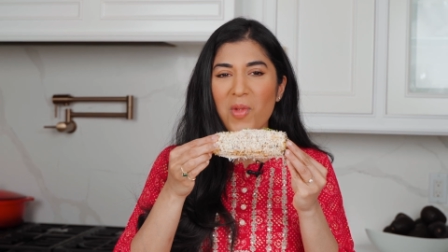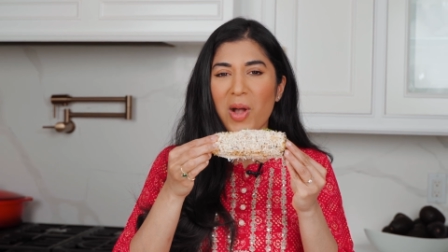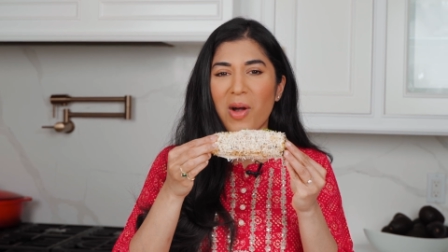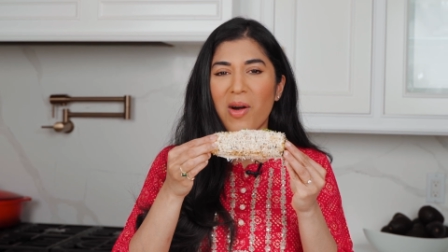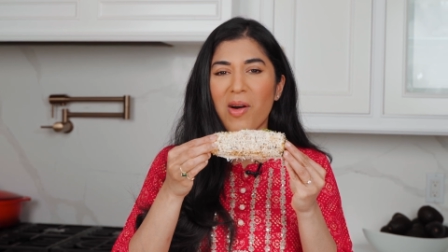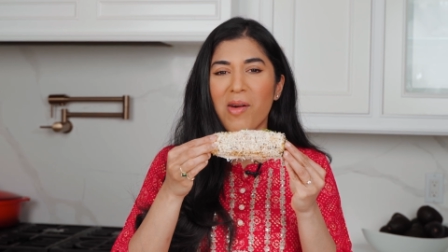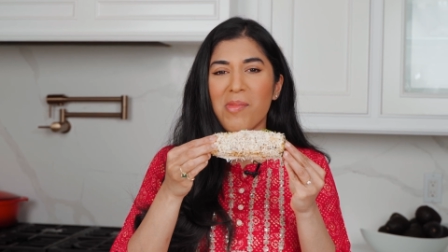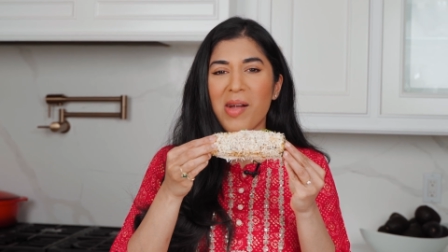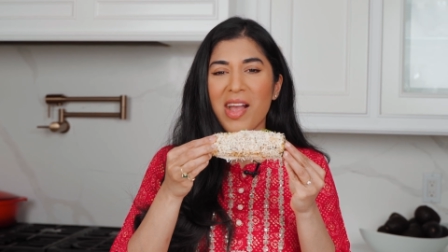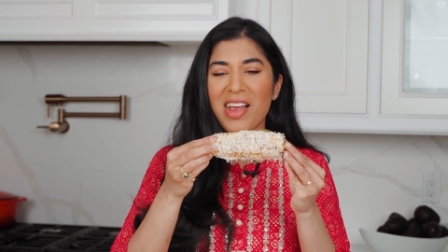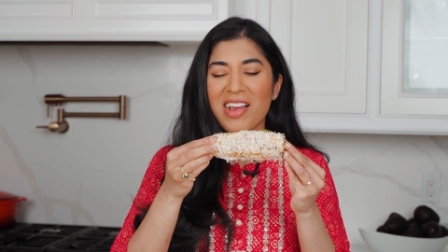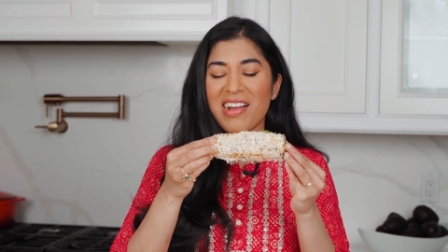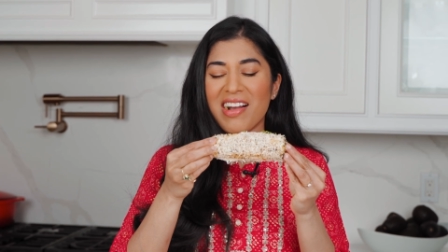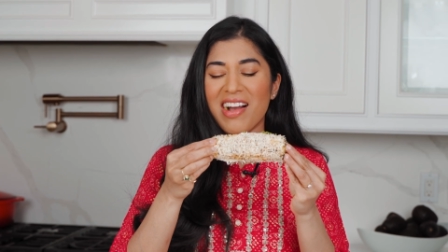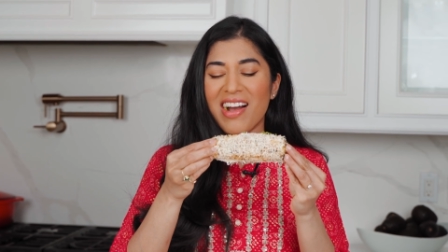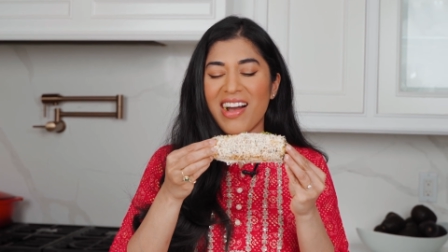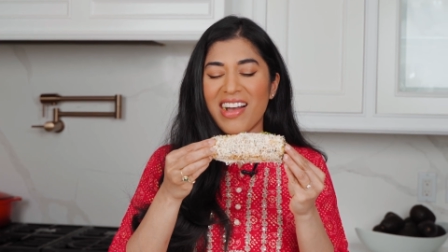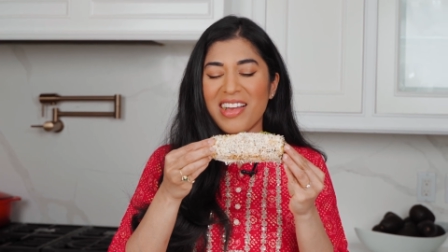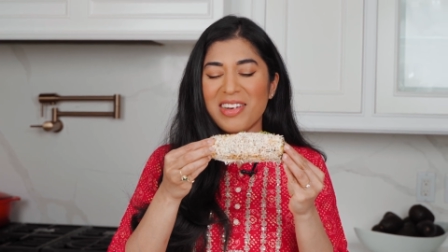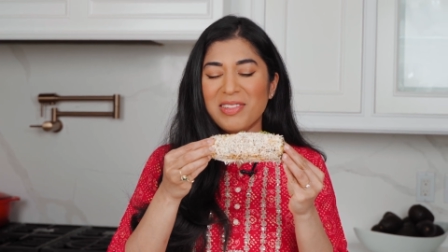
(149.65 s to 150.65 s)
Oh my
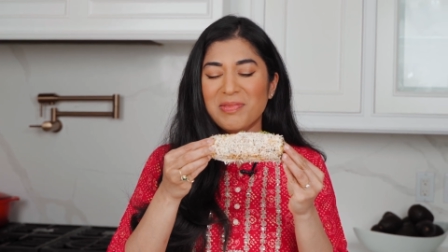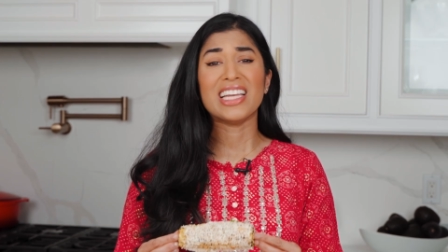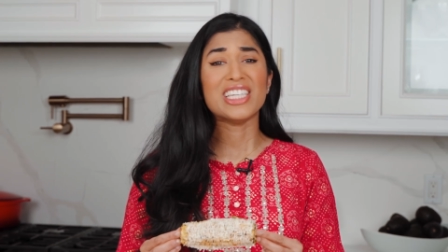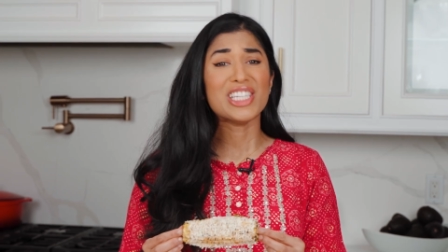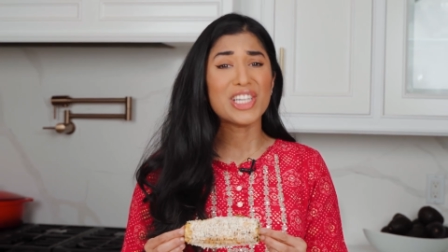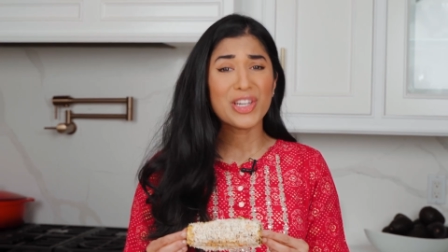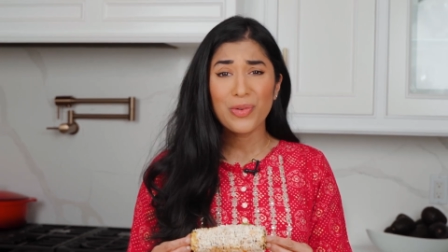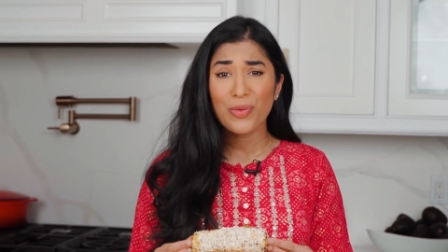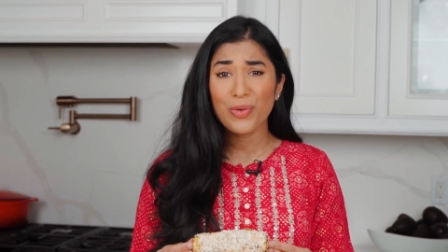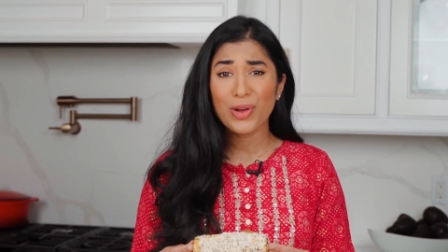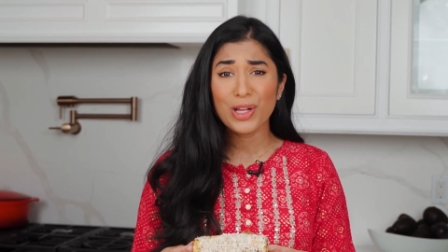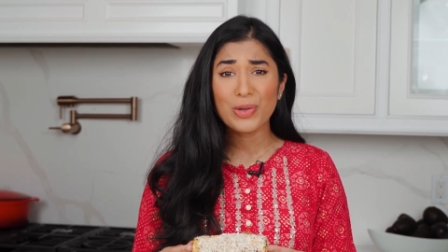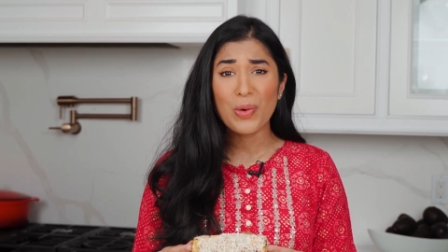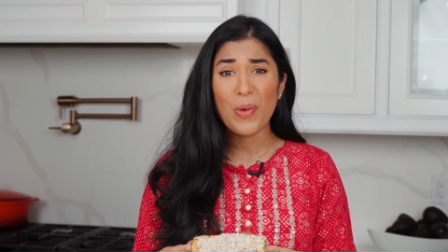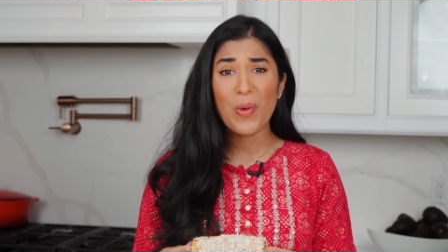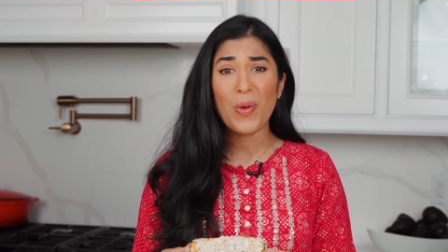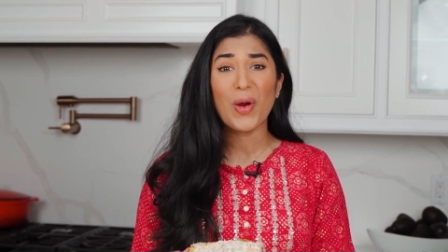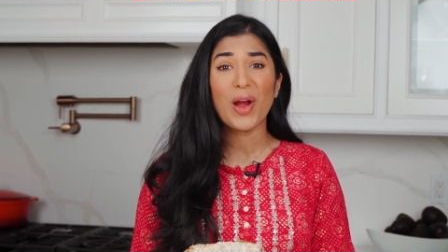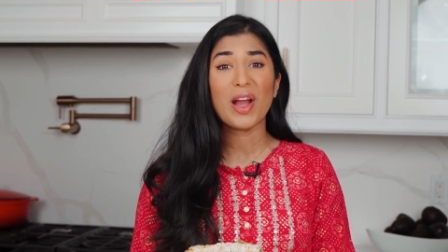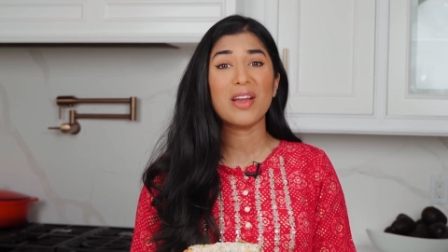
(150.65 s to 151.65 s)
God. Indian grilled
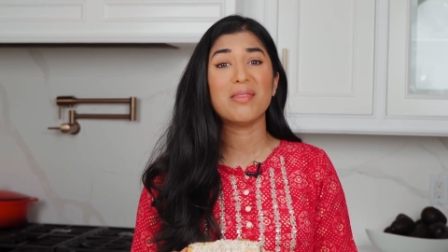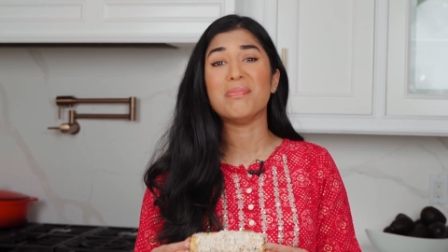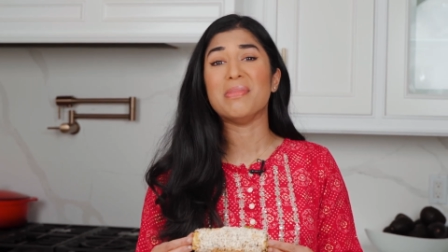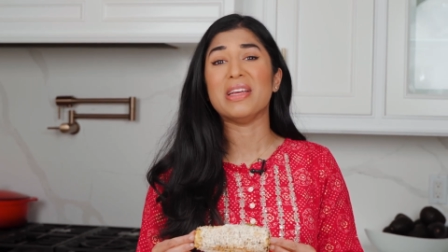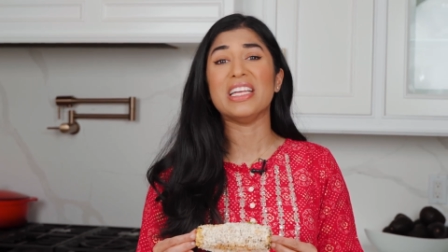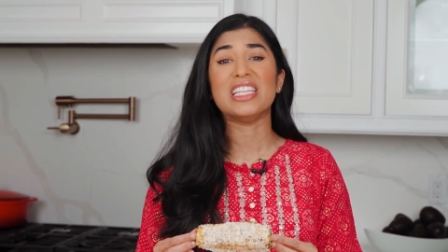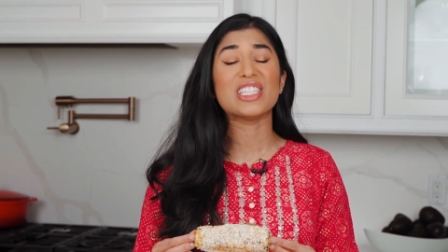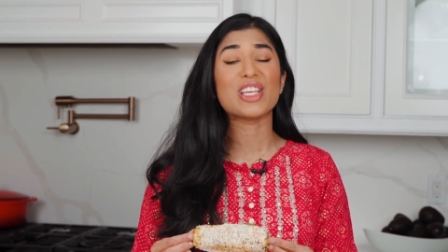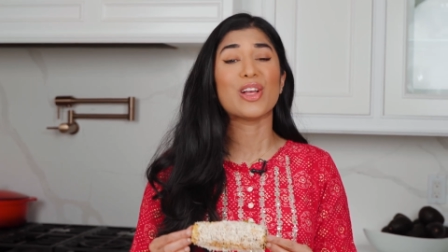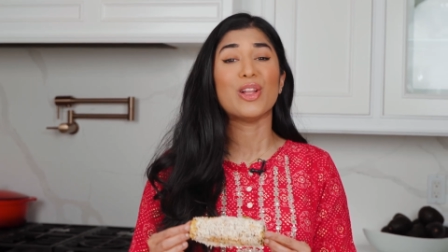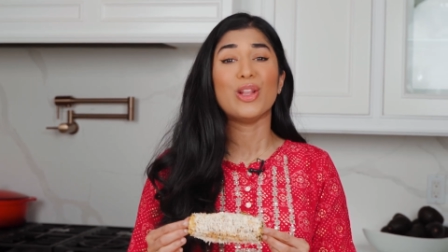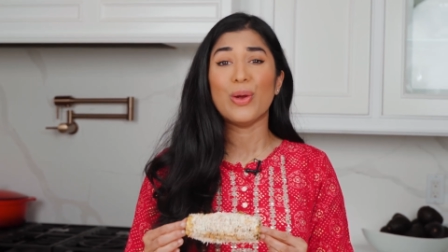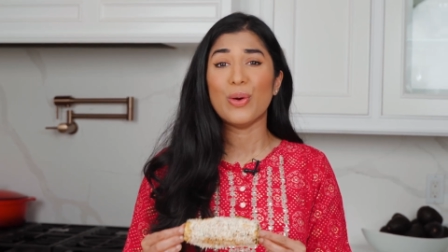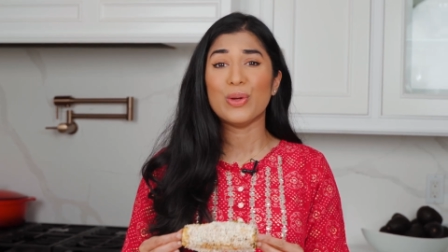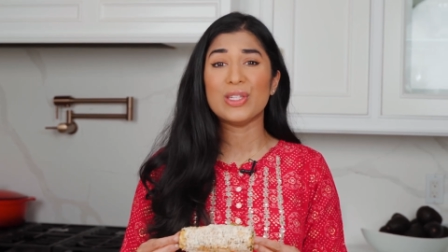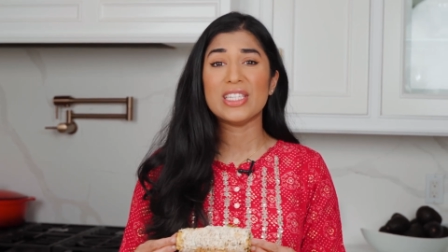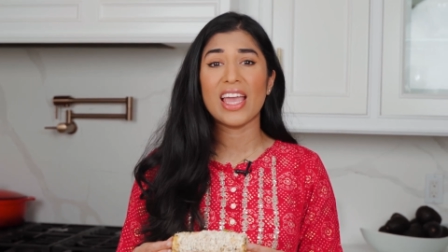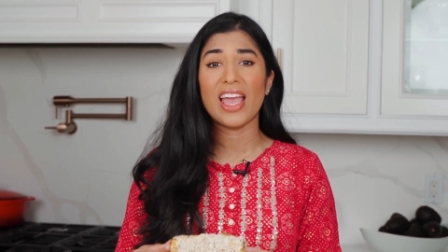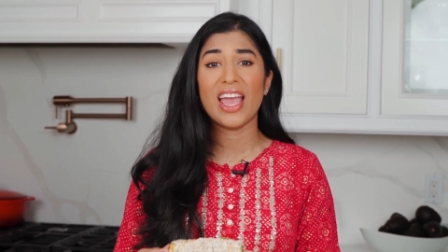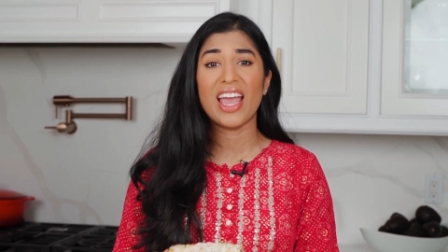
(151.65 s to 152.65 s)
corn meets
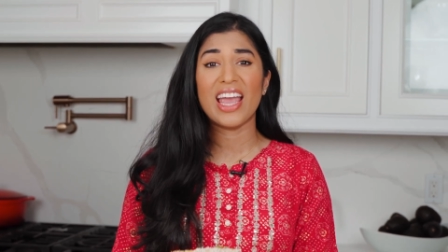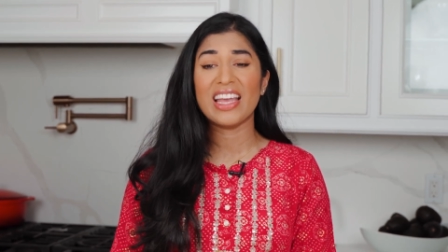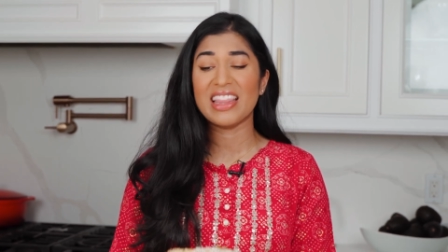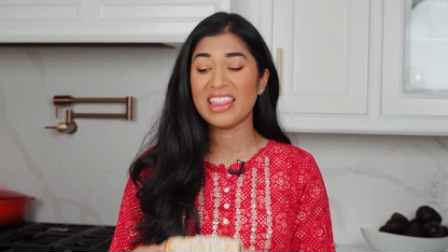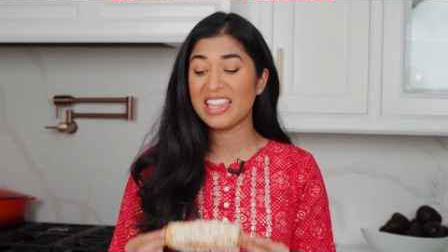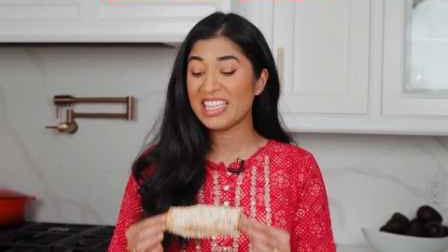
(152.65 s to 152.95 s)
elote.